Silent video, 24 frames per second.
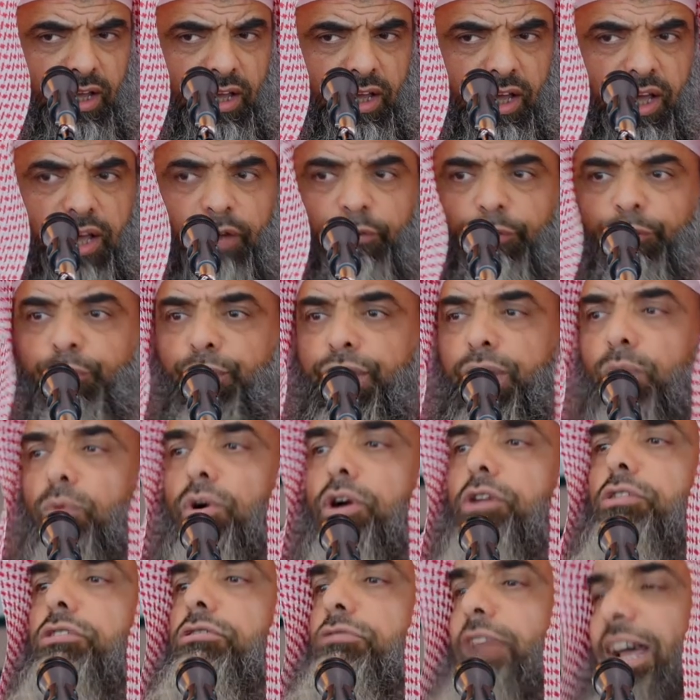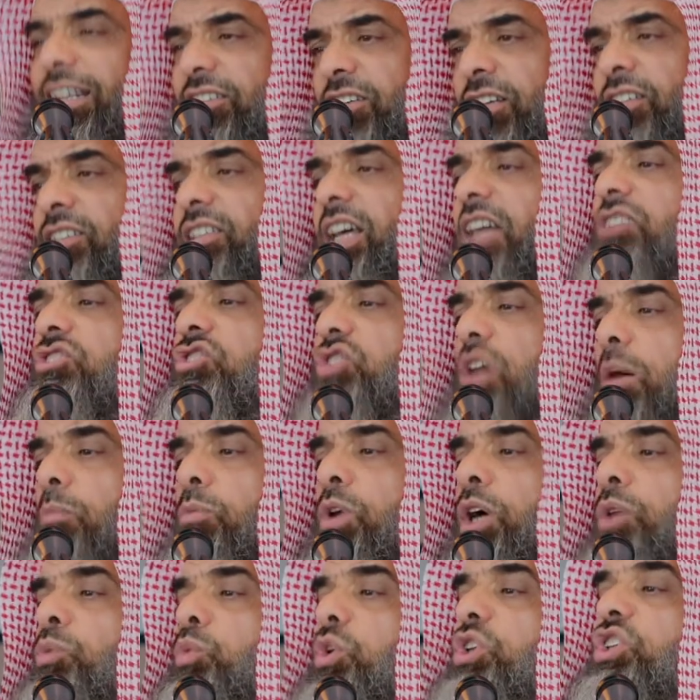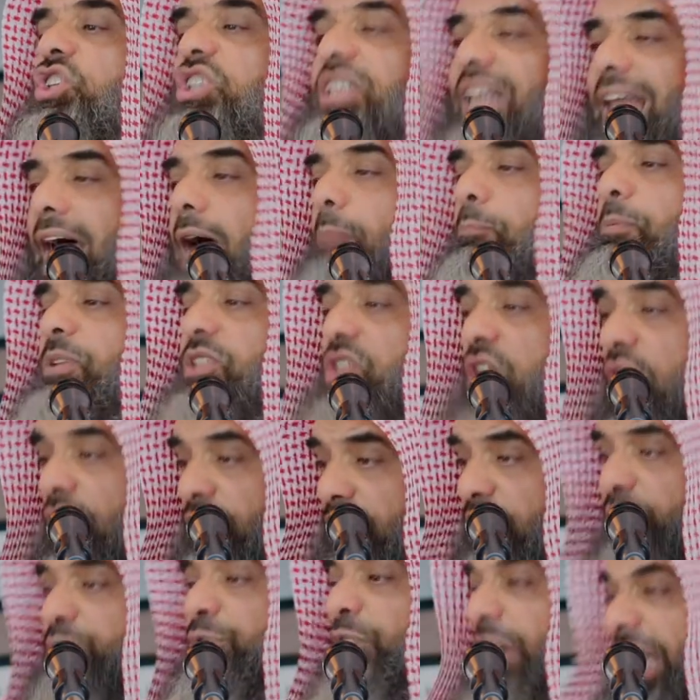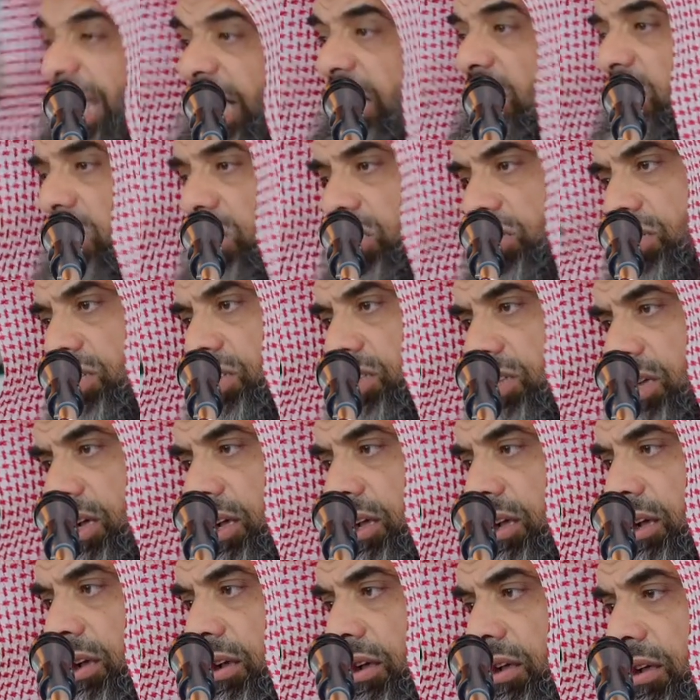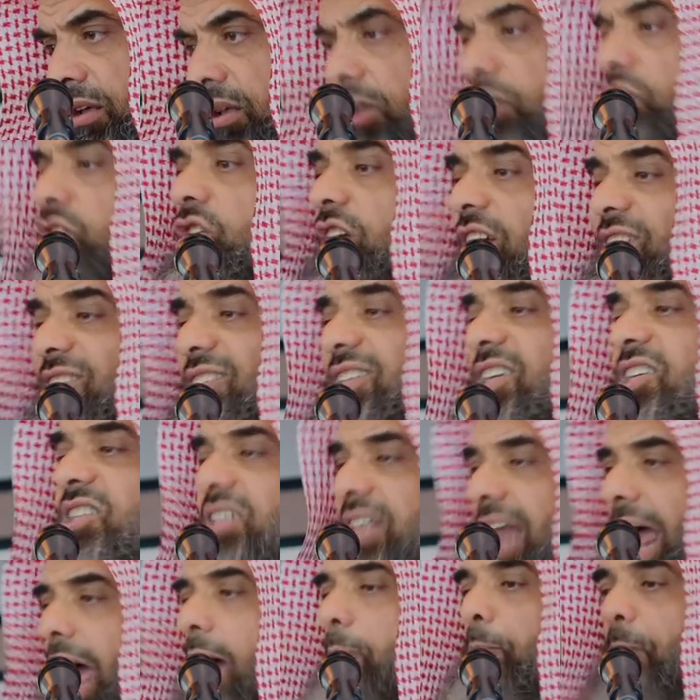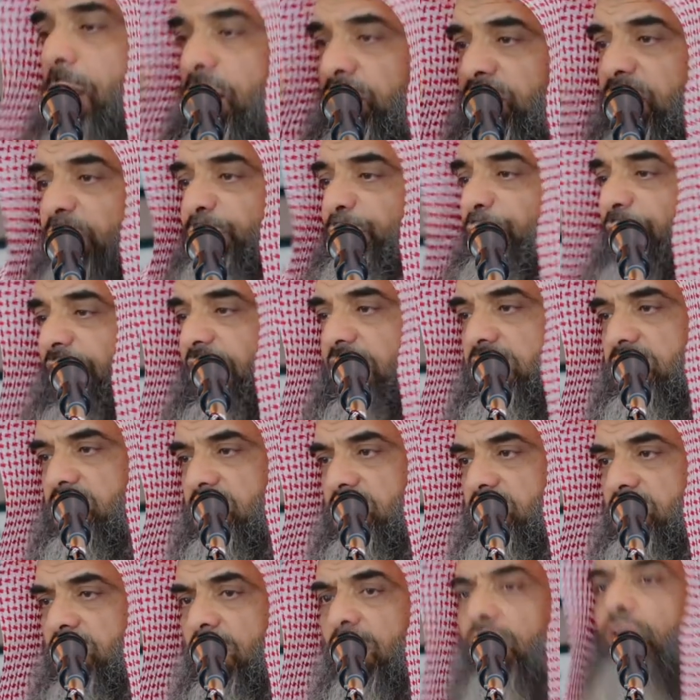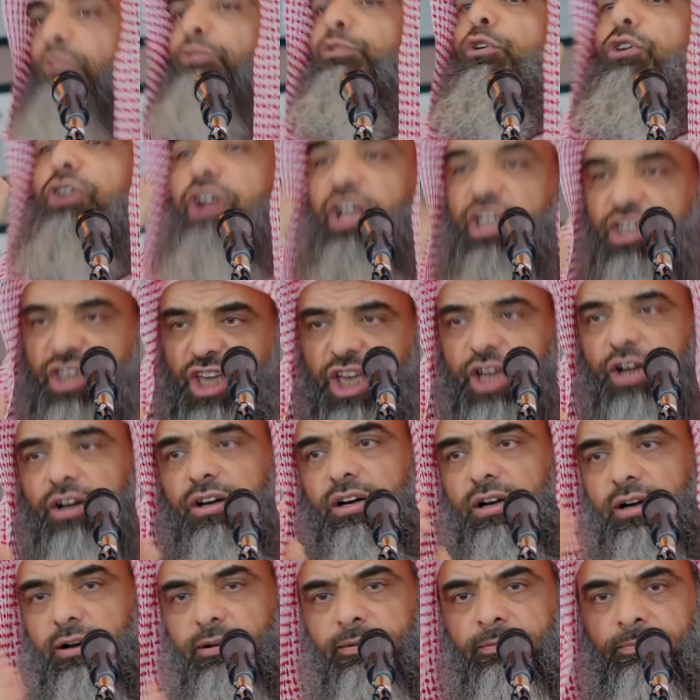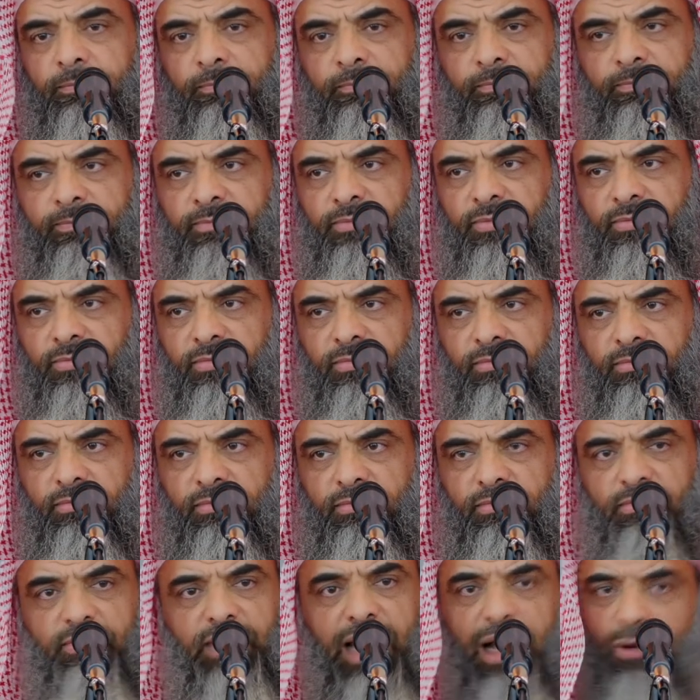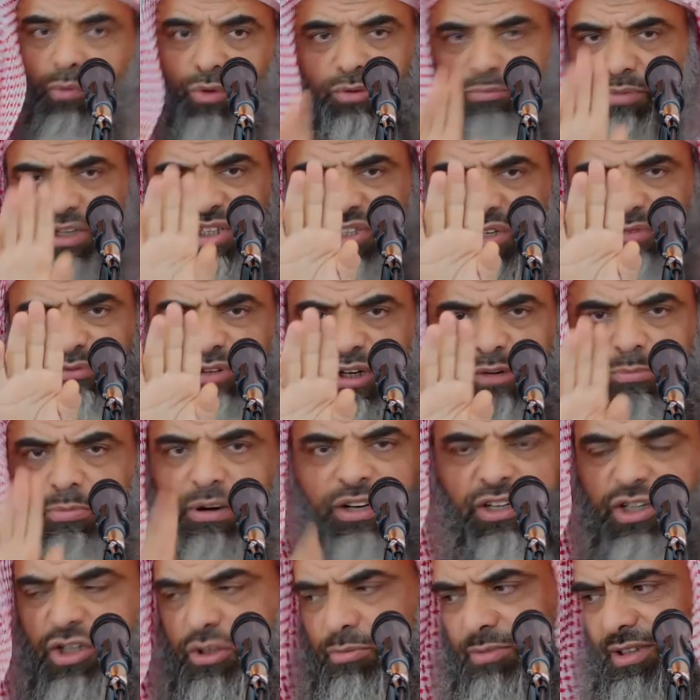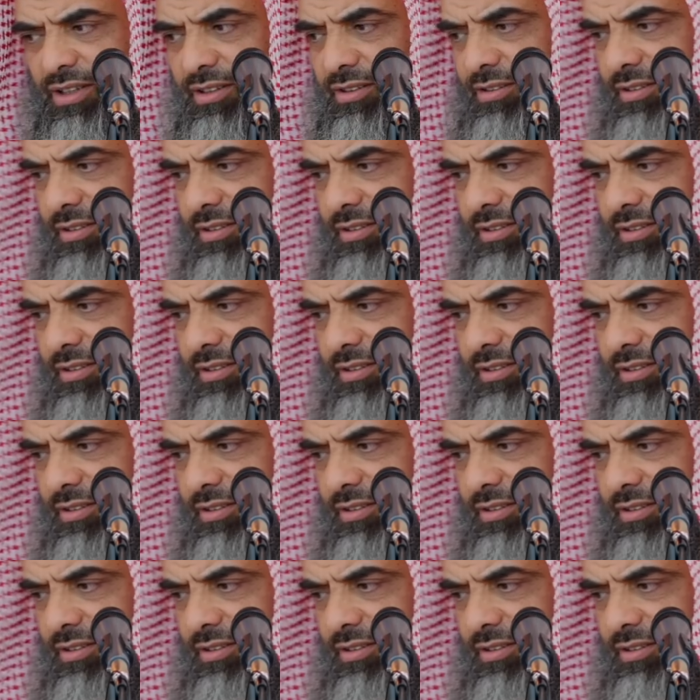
If we were threatened that someone would slap us on the face, just a slap on the face for a year, that would be severe punishment.